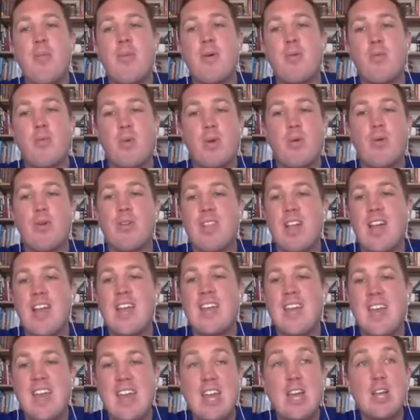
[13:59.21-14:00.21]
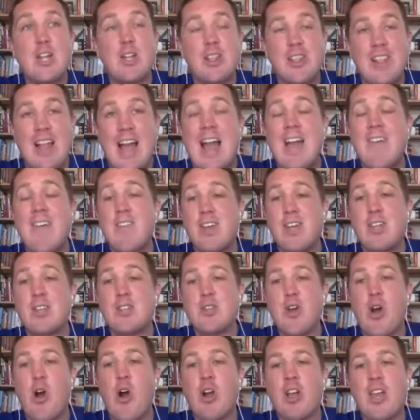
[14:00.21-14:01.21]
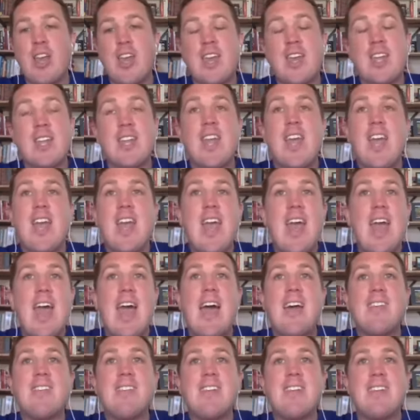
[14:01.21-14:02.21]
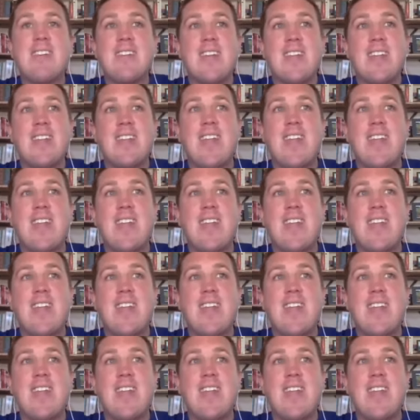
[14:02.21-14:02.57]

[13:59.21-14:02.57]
But we were like laughing and talking, and as he did